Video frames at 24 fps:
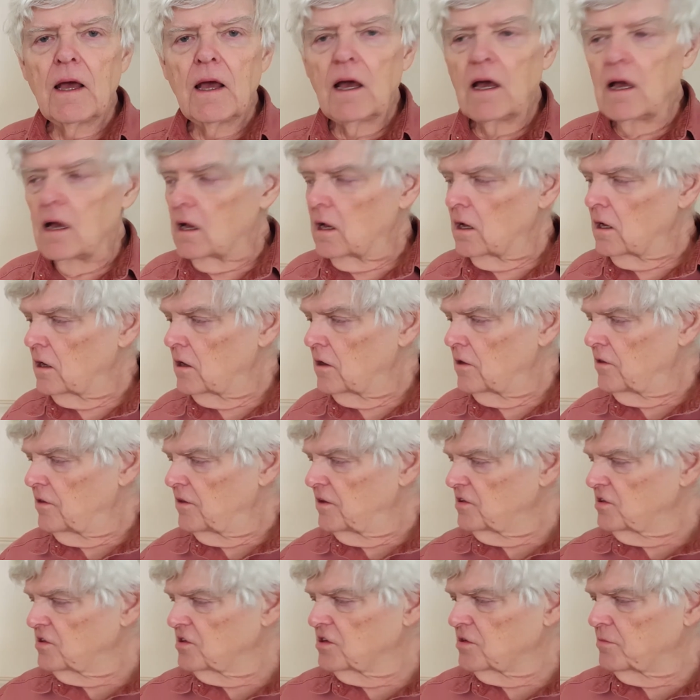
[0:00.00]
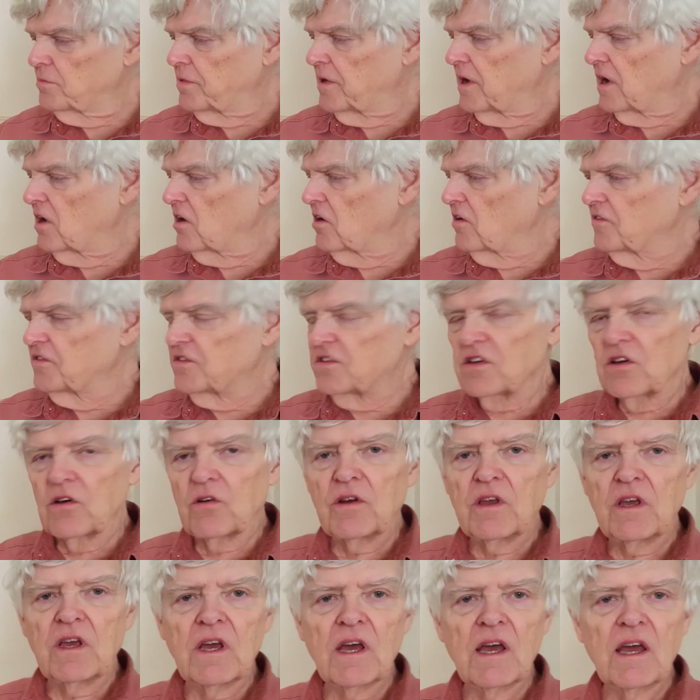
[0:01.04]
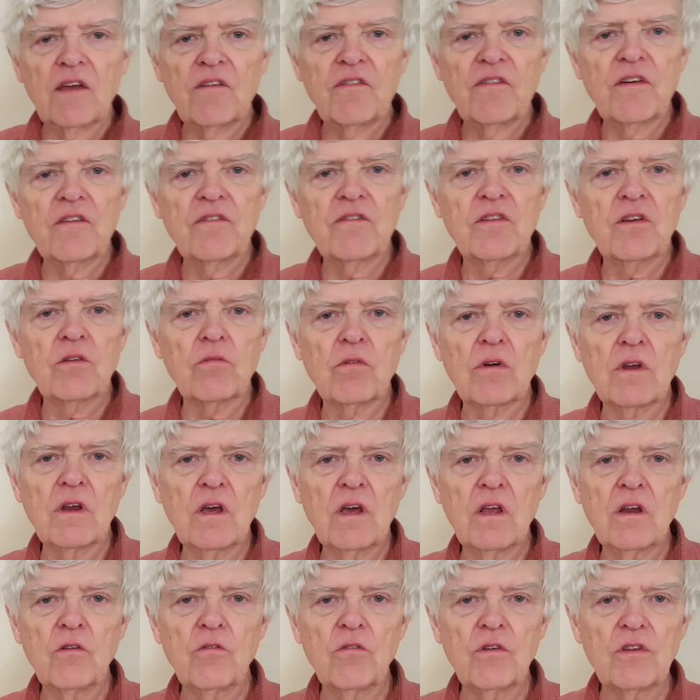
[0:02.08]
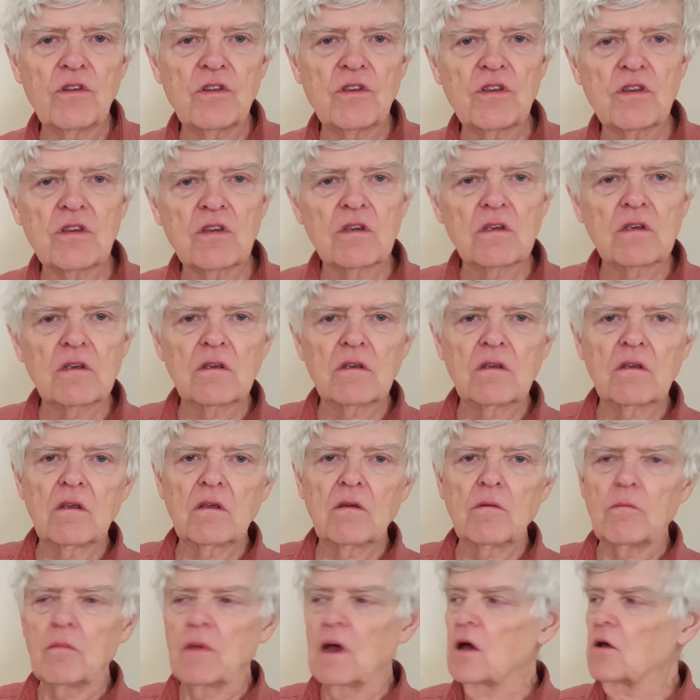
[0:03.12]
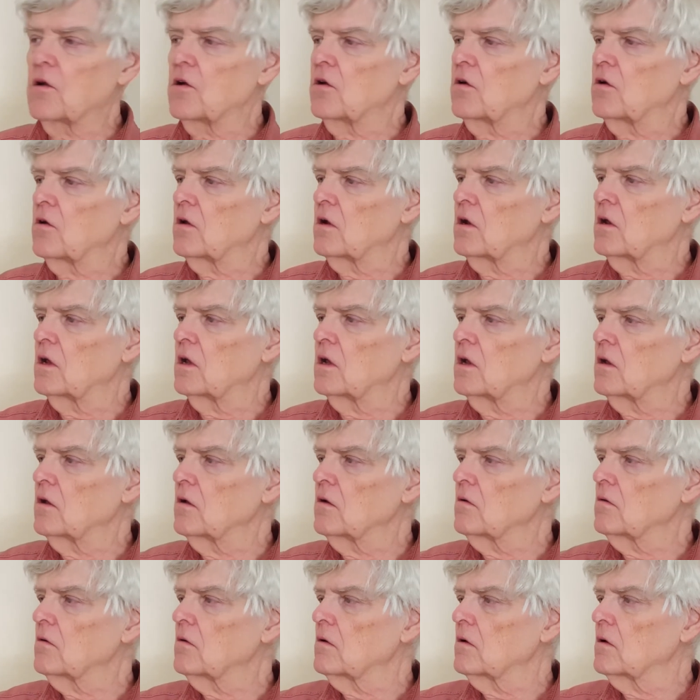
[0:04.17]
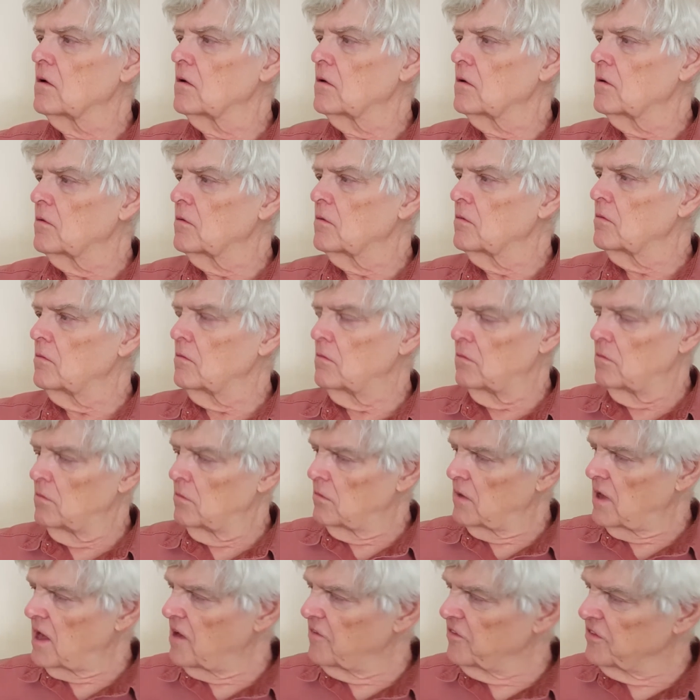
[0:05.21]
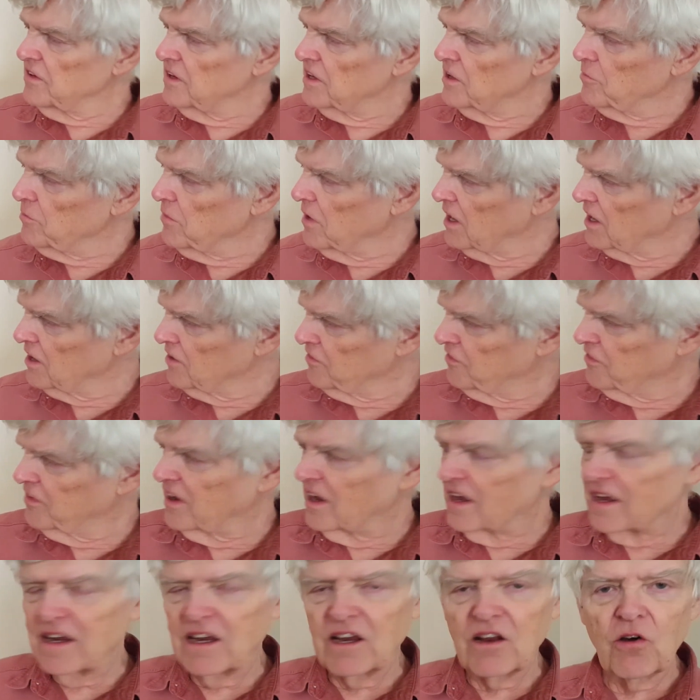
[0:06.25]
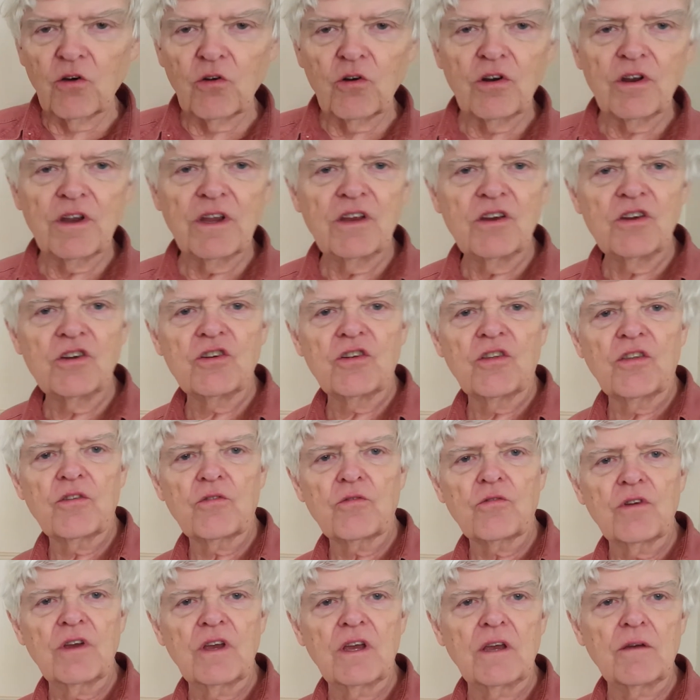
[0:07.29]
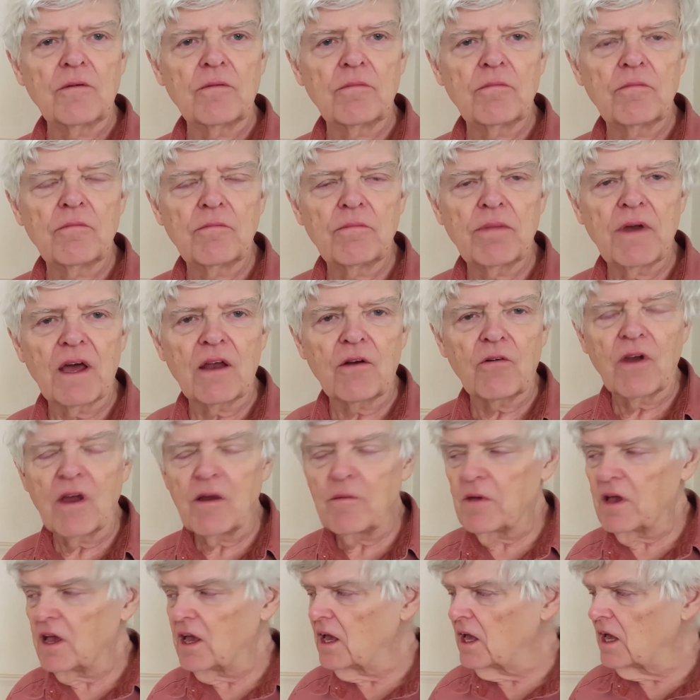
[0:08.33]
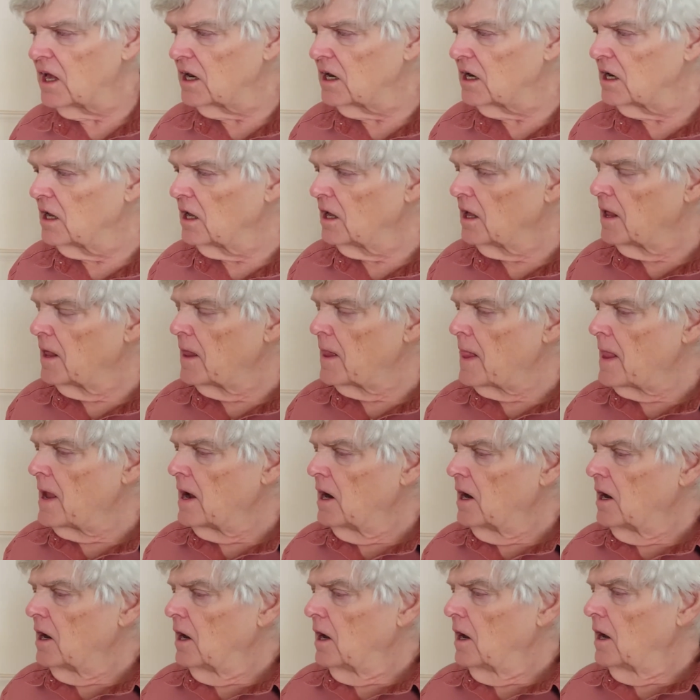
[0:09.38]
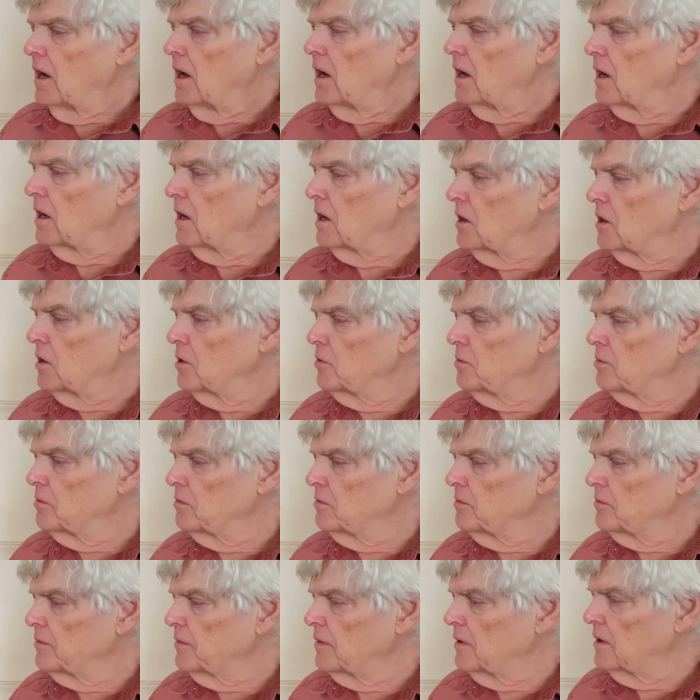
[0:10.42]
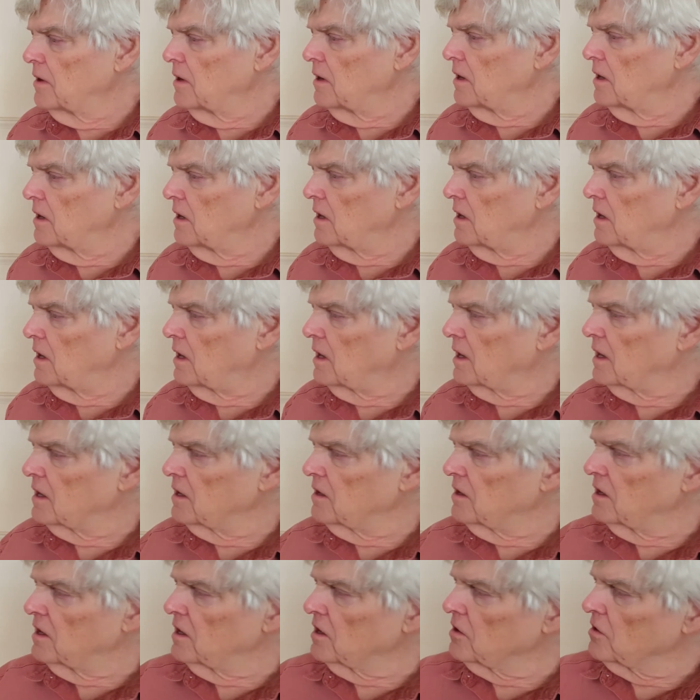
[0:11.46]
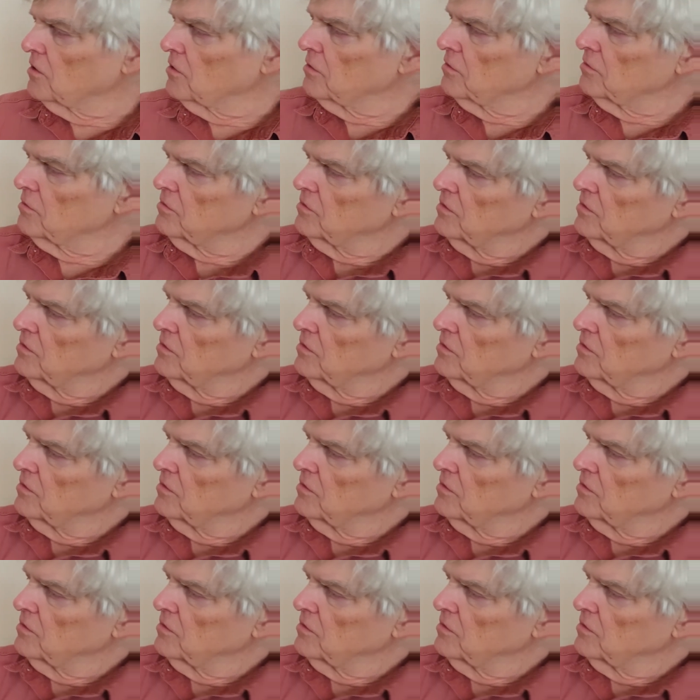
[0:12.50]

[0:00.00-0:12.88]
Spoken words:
This is a pair of Sony A5100s mounted on a heavily modified Nodal Ninja 3 panorama head, and they're